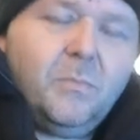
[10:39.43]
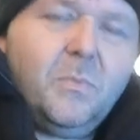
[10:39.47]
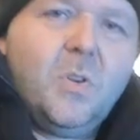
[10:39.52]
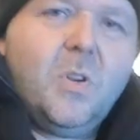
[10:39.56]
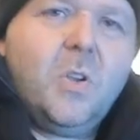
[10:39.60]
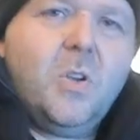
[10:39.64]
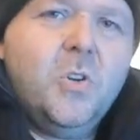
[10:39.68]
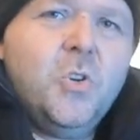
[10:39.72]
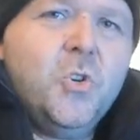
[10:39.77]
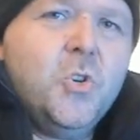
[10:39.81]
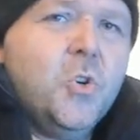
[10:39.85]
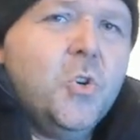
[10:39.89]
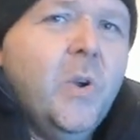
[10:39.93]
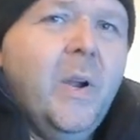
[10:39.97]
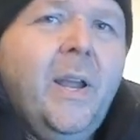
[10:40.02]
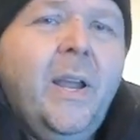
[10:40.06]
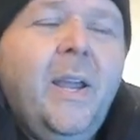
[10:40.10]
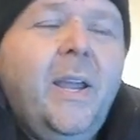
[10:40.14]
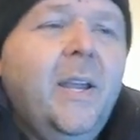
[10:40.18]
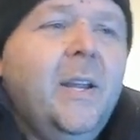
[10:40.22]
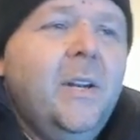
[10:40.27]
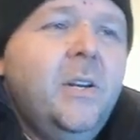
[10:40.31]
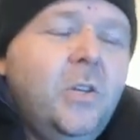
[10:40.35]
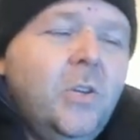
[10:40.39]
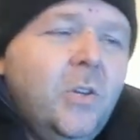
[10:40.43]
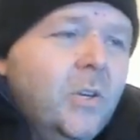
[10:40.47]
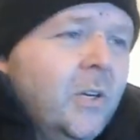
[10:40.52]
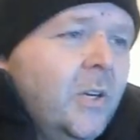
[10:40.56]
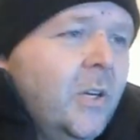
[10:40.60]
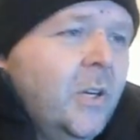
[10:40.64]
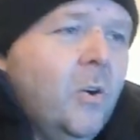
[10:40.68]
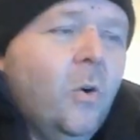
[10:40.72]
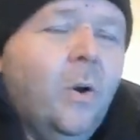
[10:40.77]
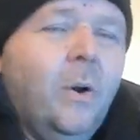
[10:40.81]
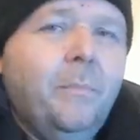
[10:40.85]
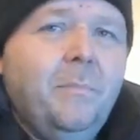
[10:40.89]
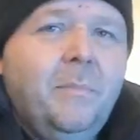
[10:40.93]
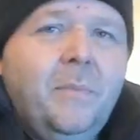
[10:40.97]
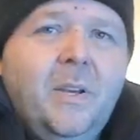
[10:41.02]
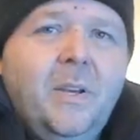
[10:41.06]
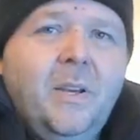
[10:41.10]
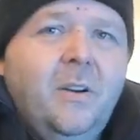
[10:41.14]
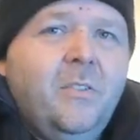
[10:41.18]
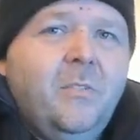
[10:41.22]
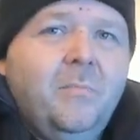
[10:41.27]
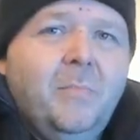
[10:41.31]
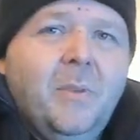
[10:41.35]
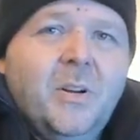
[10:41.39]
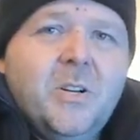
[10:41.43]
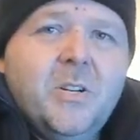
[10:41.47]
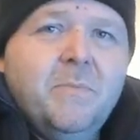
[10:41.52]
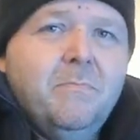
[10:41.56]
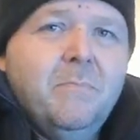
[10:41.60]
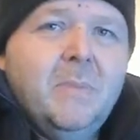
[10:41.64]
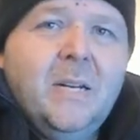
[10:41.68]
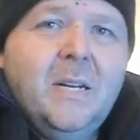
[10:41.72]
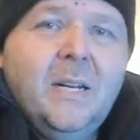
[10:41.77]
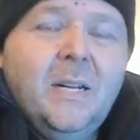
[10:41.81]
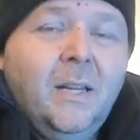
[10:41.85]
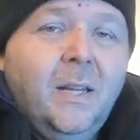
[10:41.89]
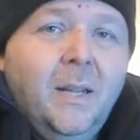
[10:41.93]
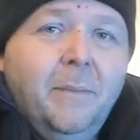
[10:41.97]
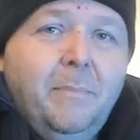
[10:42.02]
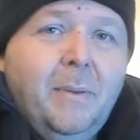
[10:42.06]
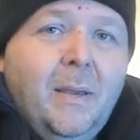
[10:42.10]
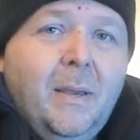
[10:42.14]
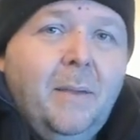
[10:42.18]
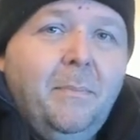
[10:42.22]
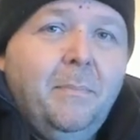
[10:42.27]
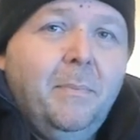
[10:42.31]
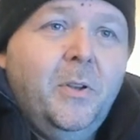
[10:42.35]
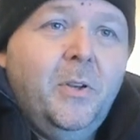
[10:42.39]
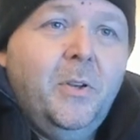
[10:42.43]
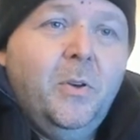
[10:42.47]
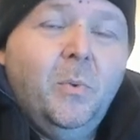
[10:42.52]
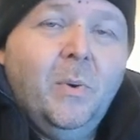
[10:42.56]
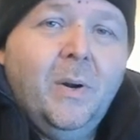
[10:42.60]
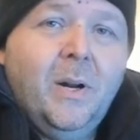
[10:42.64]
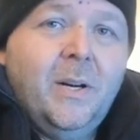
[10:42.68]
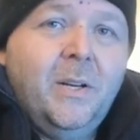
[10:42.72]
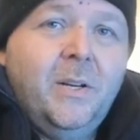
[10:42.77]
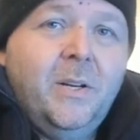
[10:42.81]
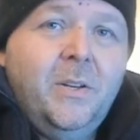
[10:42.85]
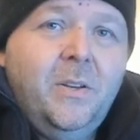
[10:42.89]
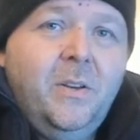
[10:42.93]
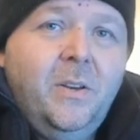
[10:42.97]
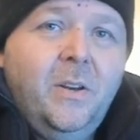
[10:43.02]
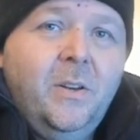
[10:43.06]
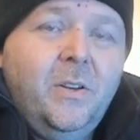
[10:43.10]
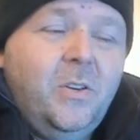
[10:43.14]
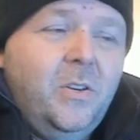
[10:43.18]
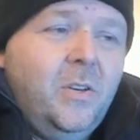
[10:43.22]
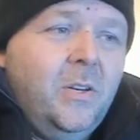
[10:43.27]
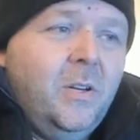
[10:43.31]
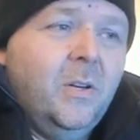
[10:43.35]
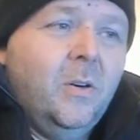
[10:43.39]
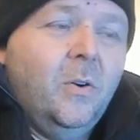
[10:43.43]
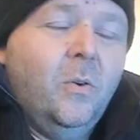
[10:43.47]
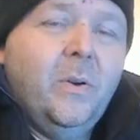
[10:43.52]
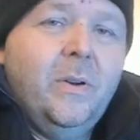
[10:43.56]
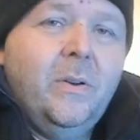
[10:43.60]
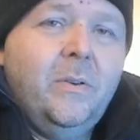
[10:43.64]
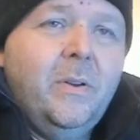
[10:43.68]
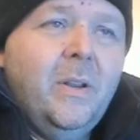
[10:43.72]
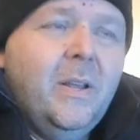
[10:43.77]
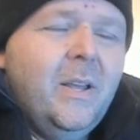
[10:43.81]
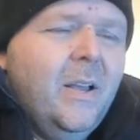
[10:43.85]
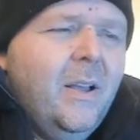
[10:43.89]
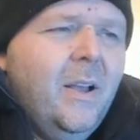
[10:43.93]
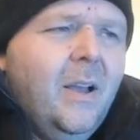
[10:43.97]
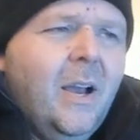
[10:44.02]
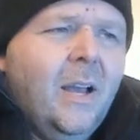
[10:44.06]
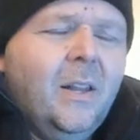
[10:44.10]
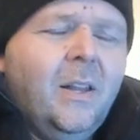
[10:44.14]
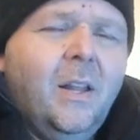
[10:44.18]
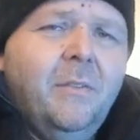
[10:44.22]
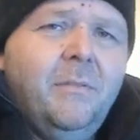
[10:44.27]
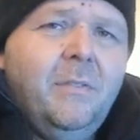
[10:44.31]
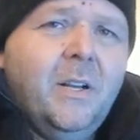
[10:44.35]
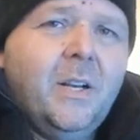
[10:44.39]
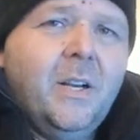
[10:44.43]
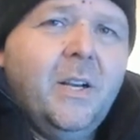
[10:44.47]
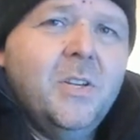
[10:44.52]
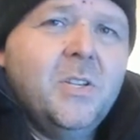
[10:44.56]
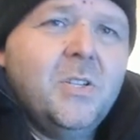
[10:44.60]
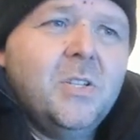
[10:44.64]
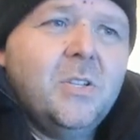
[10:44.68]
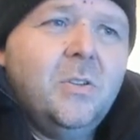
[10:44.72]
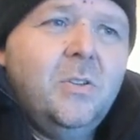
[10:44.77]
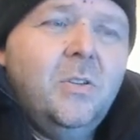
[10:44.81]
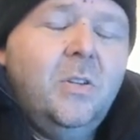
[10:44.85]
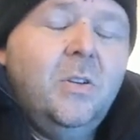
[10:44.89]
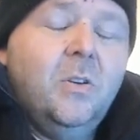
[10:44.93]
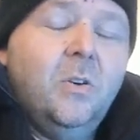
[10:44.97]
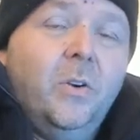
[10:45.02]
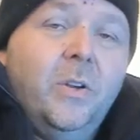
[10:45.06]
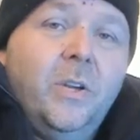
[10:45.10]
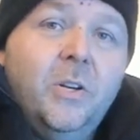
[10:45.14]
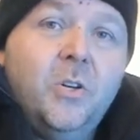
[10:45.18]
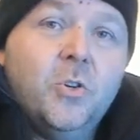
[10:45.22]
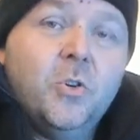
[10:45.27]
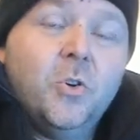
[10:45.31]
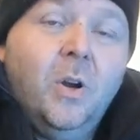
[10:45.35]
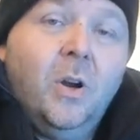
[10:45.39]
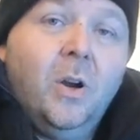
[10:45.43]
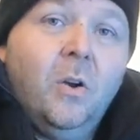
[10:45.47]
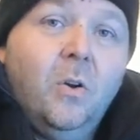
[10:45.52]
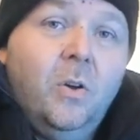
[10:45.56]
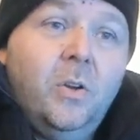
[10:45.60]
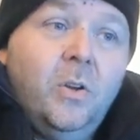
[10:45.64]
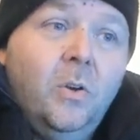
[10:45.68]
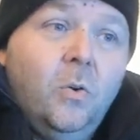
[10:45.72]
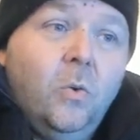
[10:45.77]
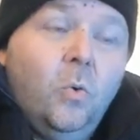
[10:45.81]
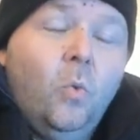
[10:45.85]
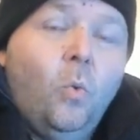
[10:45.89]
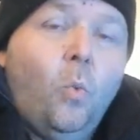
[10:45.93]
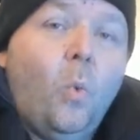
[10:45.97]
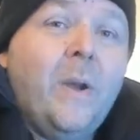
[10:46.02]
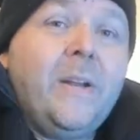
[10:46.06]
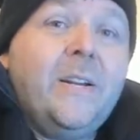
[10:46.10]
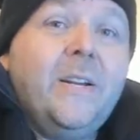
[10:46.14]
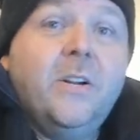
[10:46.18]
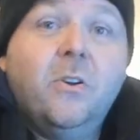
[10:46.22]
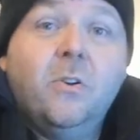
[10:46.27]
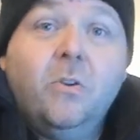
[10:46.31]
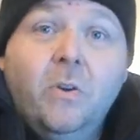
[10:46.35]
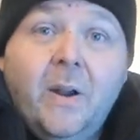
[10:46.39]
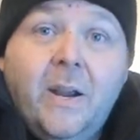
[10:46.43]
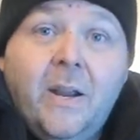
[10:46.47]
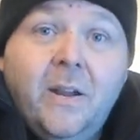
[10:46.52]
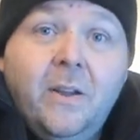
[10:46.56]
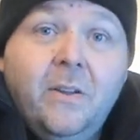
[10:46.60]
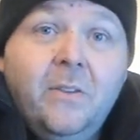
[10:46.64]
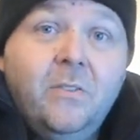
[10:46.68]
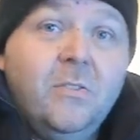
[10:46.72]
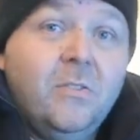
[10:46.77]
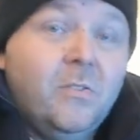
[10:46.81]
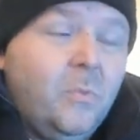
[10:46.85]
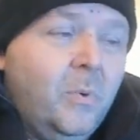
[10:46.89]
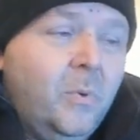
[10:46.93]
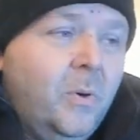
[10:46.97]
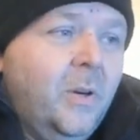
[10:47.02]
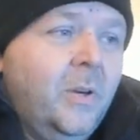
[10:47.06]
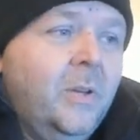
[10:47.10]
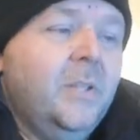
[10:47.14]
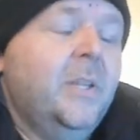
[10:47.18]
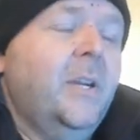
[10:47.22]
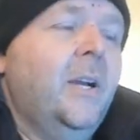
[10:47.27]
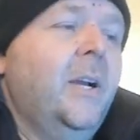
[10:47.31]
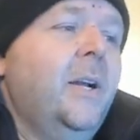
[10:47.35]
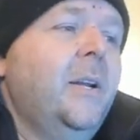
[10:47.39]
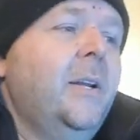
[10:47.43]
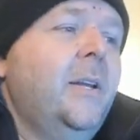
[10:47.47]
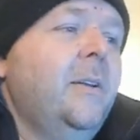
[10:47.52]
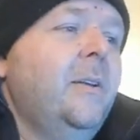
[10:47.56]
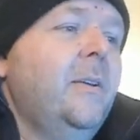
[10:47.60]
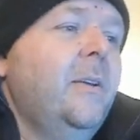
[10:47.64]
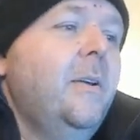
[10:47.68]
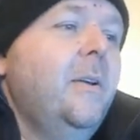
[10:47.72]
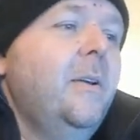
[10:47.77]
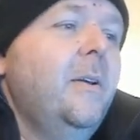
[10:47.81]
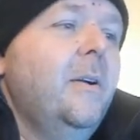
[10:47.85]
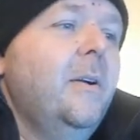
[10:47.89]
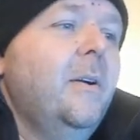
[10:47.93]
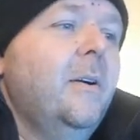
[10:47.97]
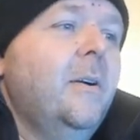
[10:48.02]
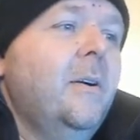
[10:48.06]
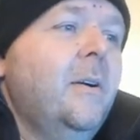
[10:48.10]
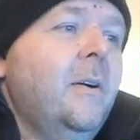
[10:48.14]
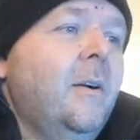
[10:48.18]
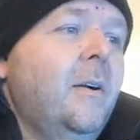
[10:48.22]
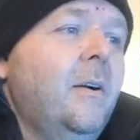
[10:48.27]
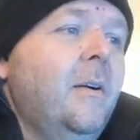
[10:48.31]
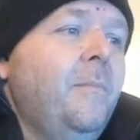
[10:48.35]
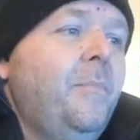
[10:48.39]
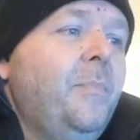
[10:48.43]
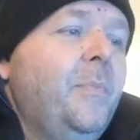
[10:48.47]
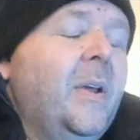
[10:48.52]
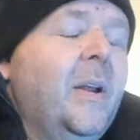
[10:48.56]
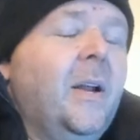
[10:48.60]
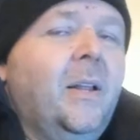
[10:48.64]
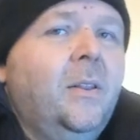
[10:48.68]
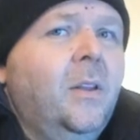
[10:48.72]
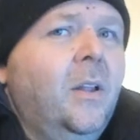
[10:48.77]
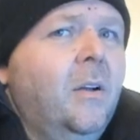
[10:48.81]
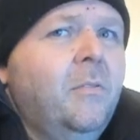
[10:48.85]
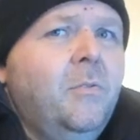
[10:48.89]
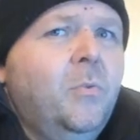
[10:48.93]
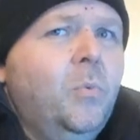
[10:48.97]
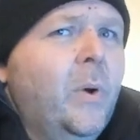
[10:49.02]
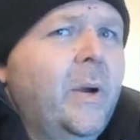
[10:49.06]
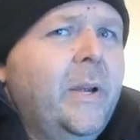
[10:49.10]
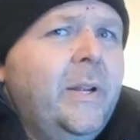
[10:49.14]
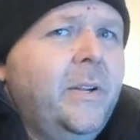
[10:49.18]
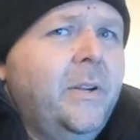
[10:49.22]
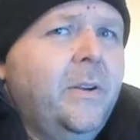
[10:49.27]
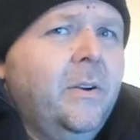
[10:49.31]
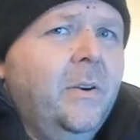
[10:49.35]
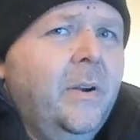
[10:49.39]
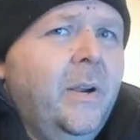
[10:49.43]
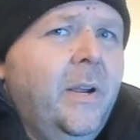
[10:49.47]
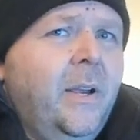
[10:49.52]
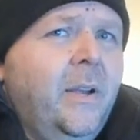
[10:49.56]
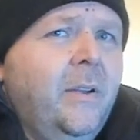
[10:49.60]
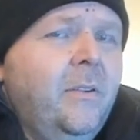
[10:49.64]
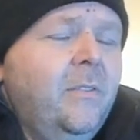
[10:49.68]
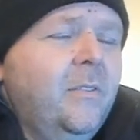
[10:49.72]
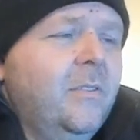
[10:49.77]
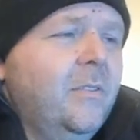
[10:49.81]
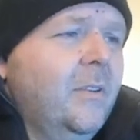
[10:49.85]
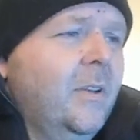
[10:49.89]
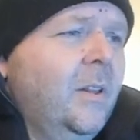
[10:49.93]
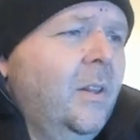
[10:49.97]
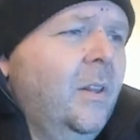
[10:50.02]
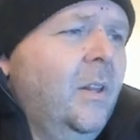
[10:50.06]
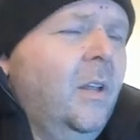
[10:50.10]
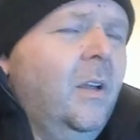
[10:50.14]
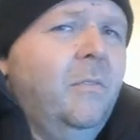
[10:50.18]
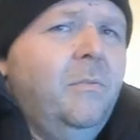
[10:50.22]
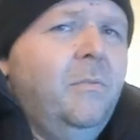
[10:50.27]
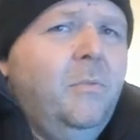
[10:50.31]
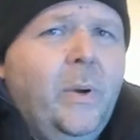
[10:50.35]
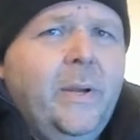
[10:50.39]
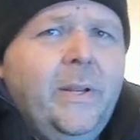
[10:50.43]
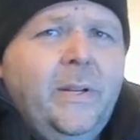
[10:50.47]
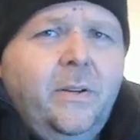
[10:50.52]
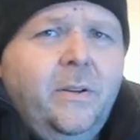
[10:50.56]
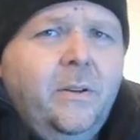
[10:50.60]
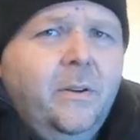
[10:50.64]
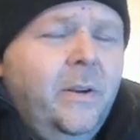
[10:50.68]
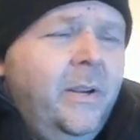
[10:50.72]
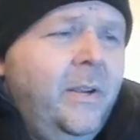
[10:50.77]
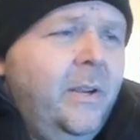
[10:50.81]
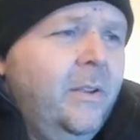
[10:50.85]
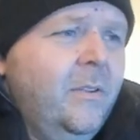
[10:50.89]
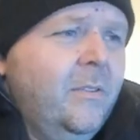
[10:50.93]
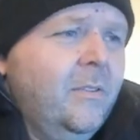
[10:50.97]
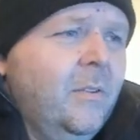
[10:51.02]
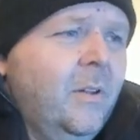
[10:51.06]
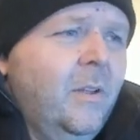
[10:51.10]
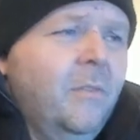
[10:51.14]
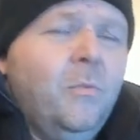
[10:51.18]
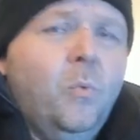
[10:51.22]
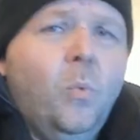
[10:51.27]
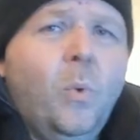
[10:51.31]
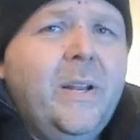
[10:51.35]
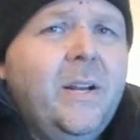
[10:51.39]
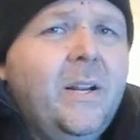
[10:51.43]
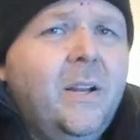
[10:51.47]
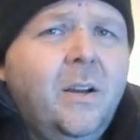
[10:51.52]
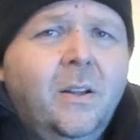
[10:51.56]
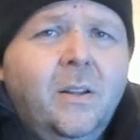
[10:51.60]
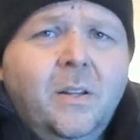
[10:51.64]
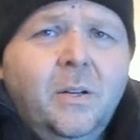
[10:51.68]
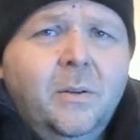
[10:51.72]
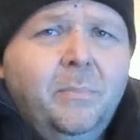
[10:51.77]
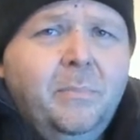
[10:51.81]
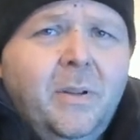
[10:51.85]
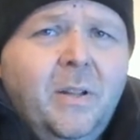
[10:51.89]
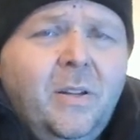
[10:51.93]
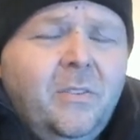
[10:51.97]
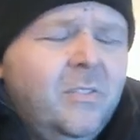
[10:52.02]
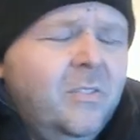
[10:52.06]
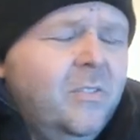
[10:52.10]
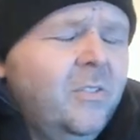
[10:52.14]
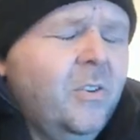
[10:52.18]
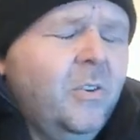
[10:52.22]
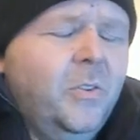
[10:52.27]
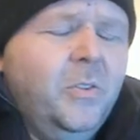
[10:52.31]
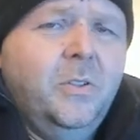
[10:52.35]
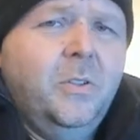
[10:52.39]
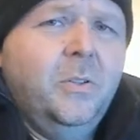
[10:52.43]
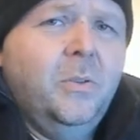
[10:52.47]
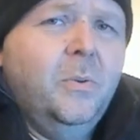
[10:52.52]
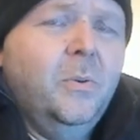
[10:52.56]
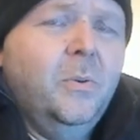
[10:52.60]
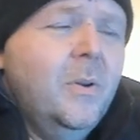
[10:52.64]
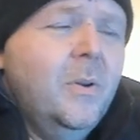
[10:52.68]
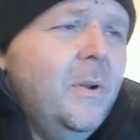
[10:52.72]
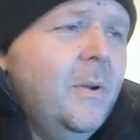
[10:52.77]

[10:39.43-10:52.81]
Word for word: tray, and you could go up and get as much manila paper you wanted. You know, I loved it because, you know, you could draw white crayons worked on it um, and I loved white crayons. Loved white crayons. Loved white colored pens. Still do.